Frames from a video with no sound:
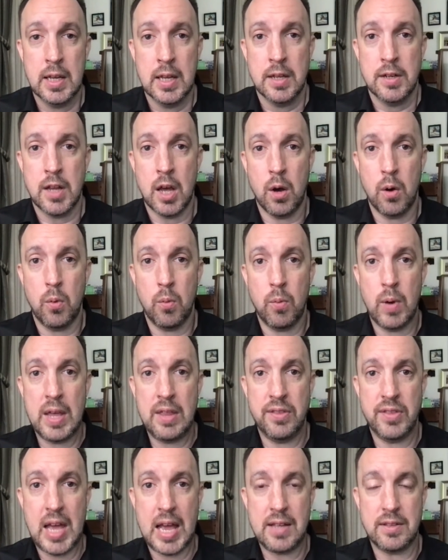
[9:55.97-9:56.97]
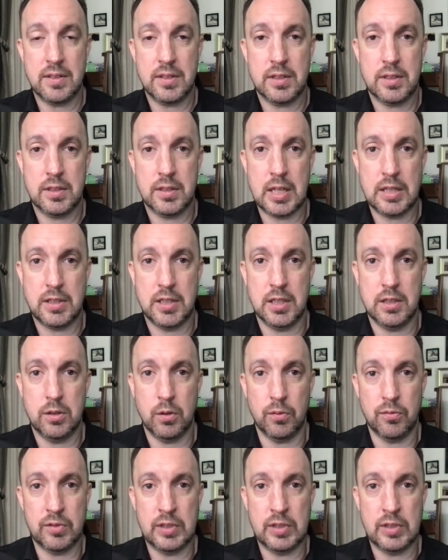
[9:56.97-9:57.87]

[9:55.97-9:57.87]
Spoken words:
Now, when that's such a sort of